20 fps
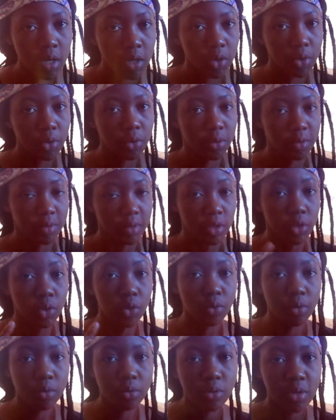you know, the
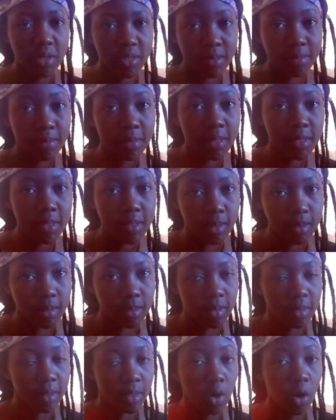neurotransmitters
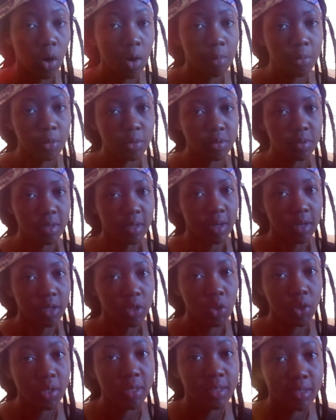and the hormones that are
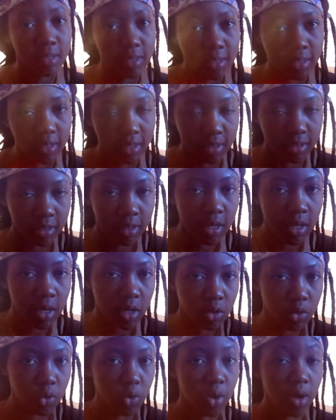actually needed
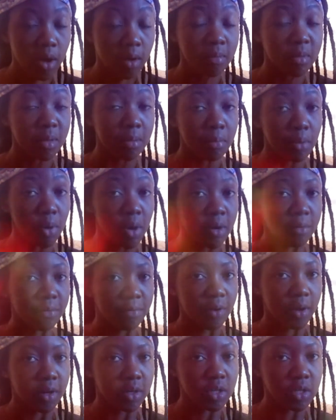to help the brain
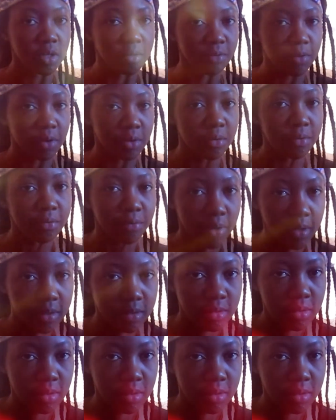function very fast.